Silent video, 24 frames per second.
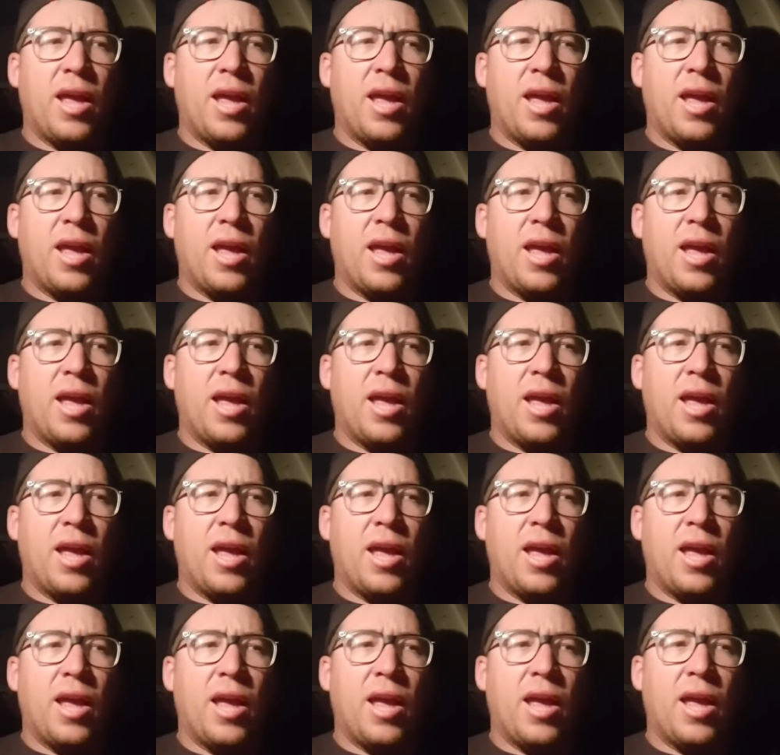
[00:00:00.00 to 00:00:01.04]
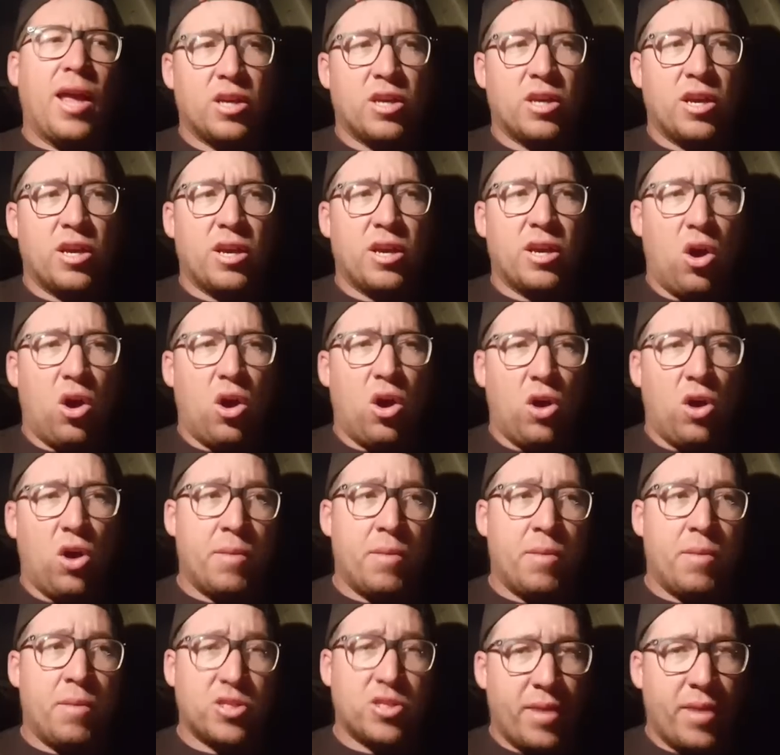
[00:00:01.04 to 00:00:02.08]
went to the Honda
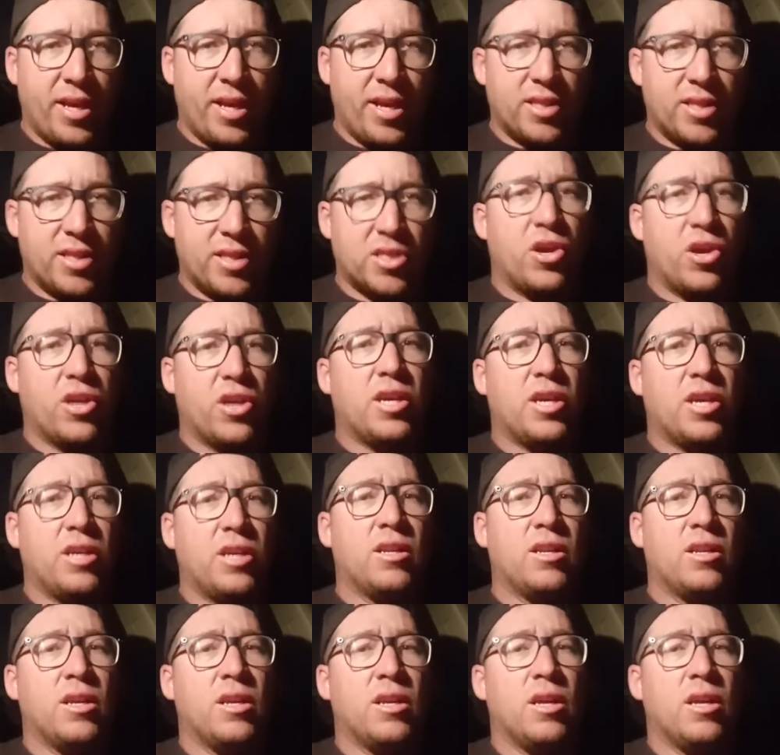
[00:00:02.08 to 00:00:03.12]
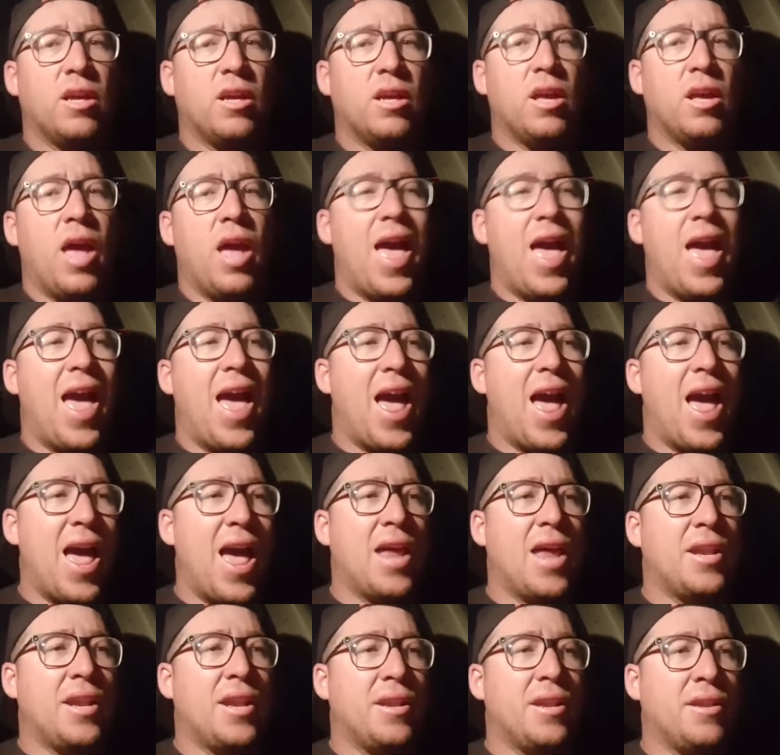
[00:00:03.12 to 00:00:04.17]
Muscleman circuit,
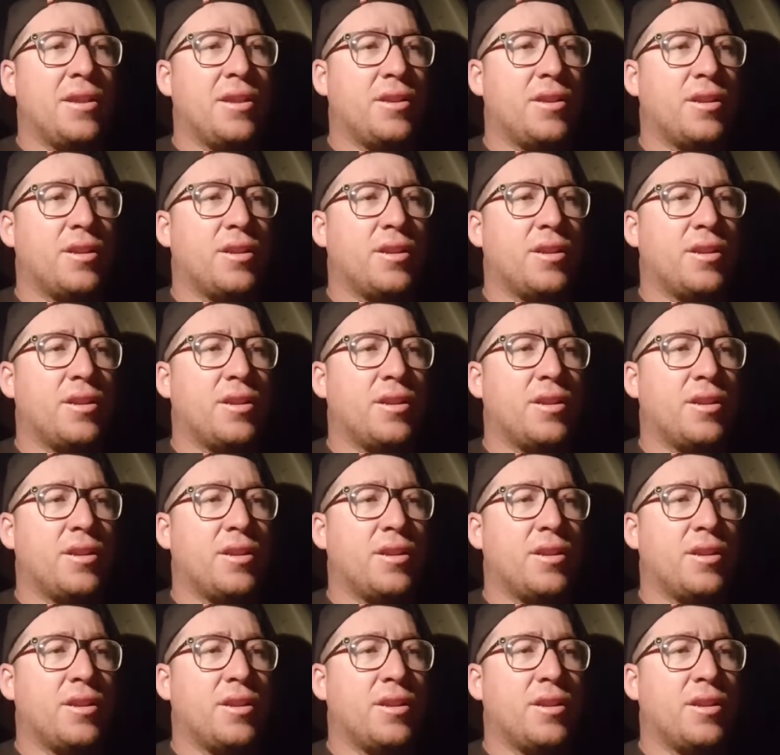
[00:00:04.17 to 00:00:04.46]
and